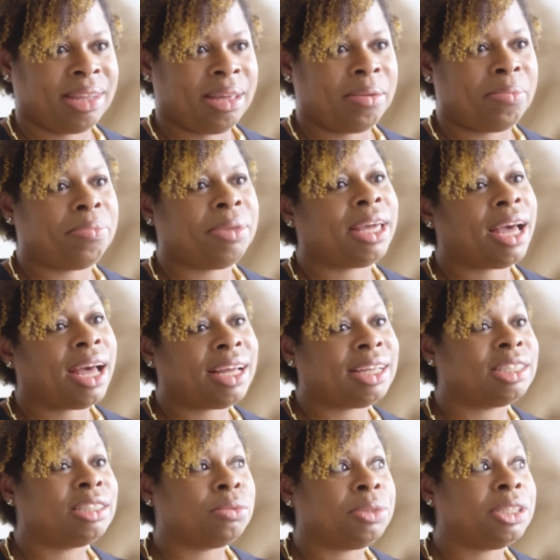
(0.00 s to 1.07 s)

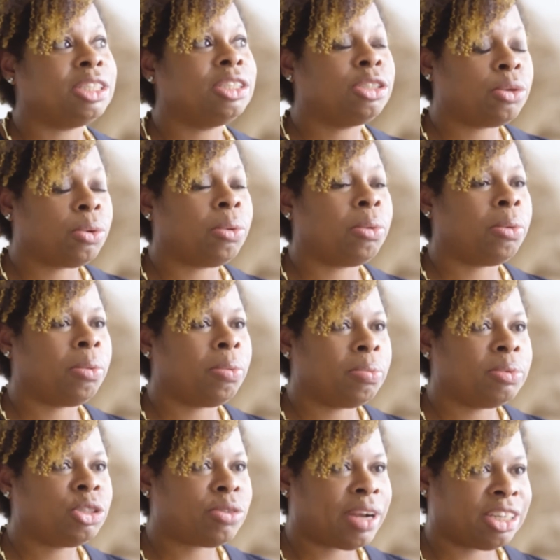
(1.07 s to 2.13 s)
Because we so
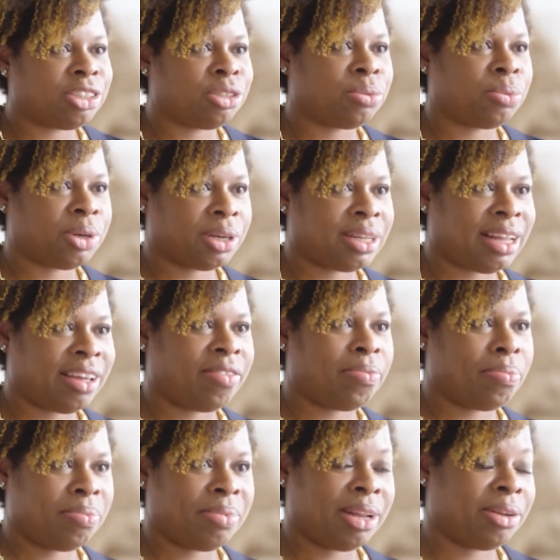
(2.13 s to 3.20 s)
treasure work-life,
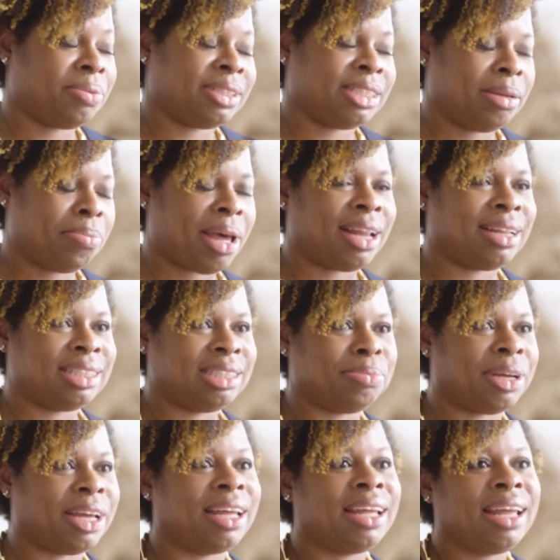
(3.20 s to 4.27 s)
I don't want to say balance,
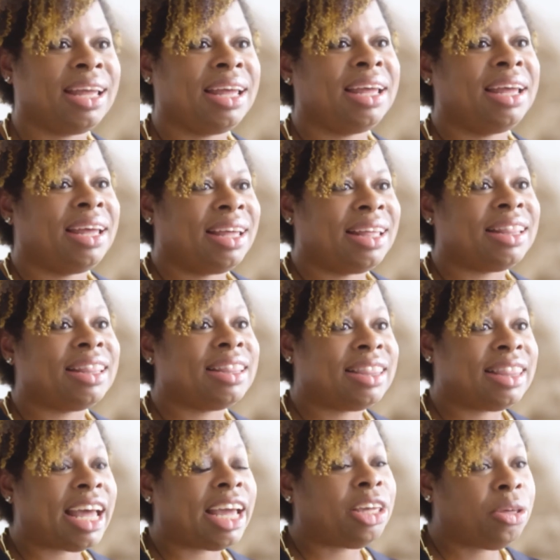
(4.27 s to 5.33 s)
but
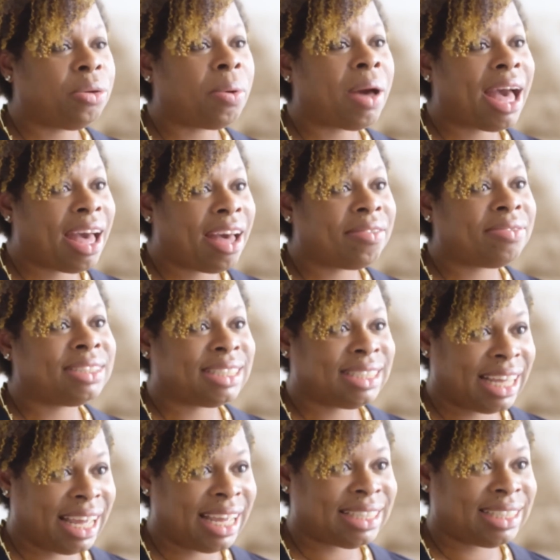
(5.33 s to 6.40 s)
that you have to
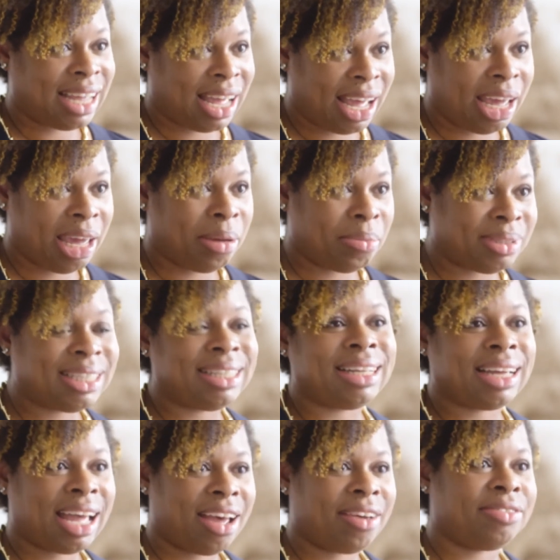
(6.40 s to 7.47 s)
take time to
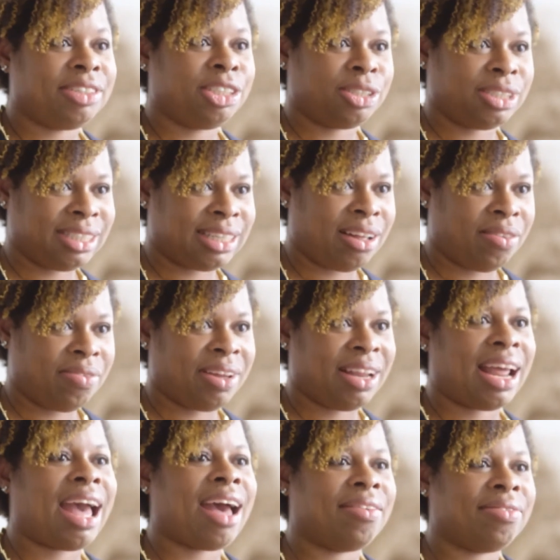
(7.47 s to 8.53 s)
look after yourself and
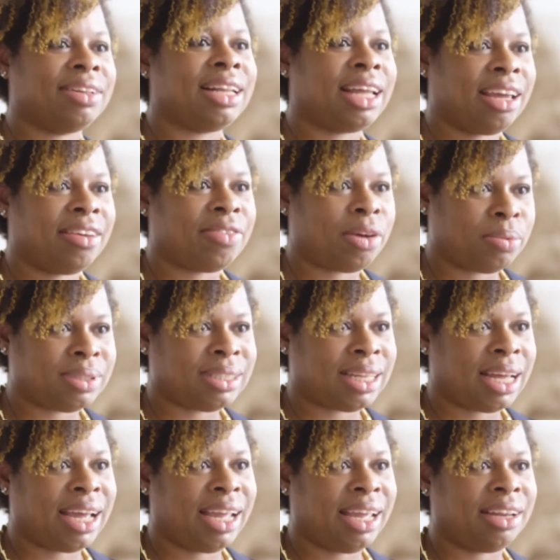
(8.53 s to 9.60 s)
have a life
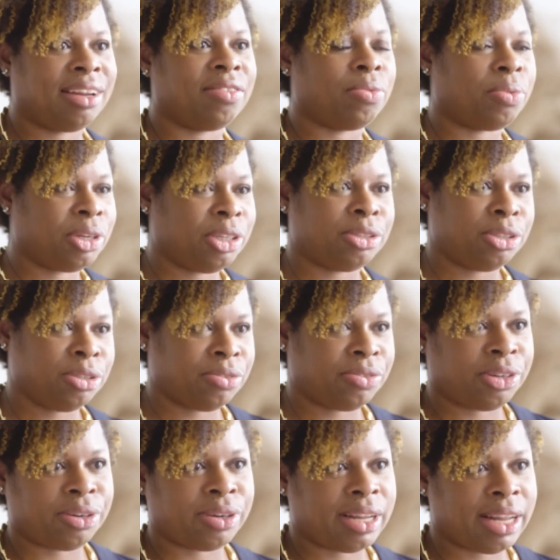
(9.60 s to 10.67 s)
outside of what you do for
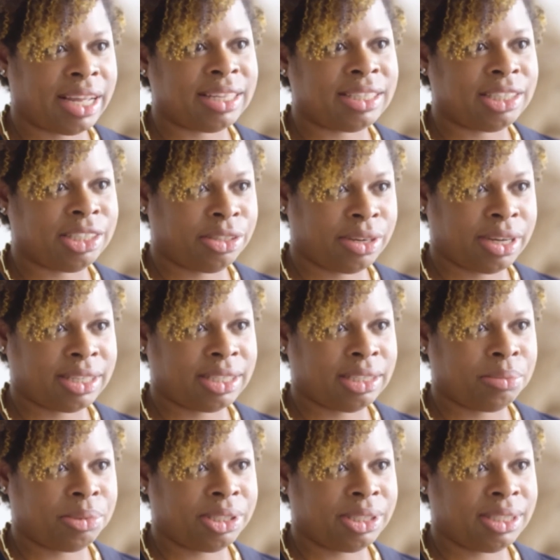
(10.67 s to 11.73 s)
your clients and your
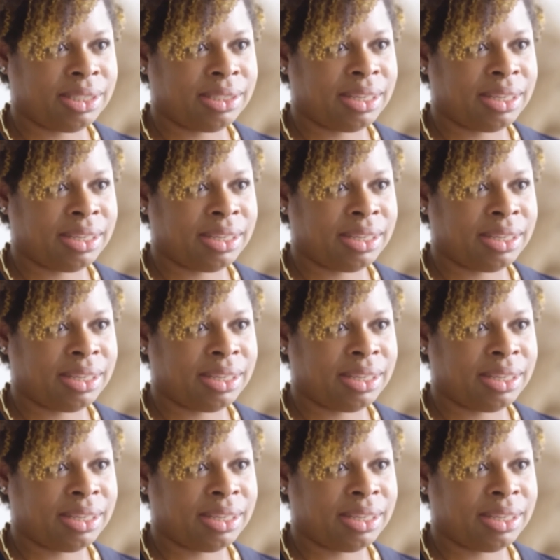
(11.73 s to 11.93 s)
customers.